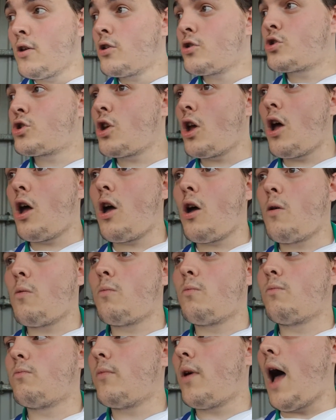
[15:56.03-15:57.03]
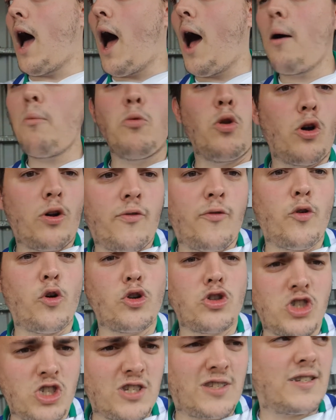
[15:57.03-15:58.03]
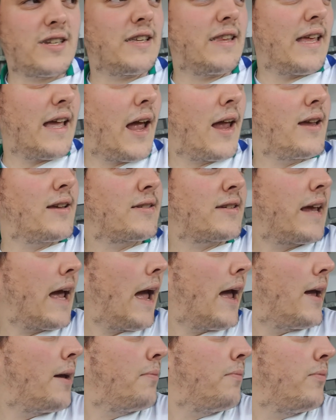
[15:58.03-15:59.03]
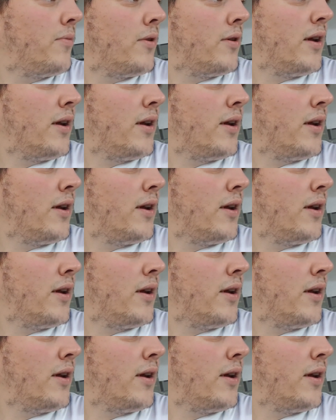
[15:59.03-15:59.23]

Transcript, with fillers: So I'm looking forward to today's game.